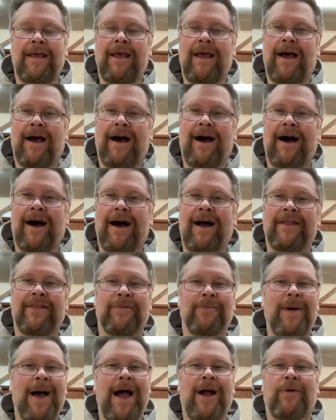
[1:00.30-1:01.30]
The
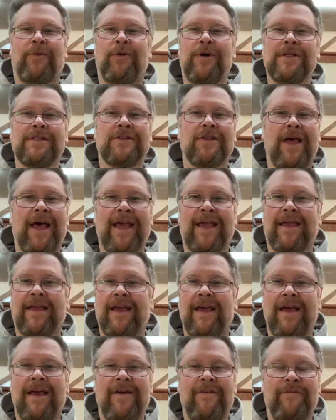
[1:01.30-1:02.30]
Mach 1's like
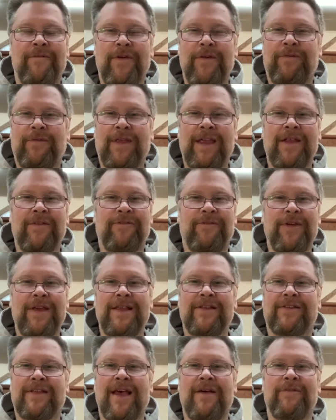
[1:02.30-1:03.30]
15
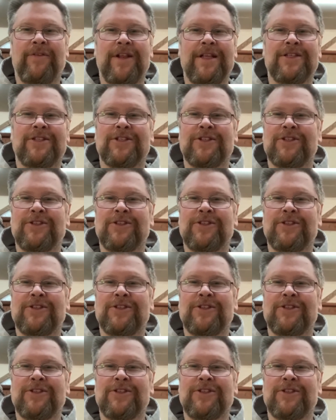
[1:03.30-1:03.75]
feet, 7 inches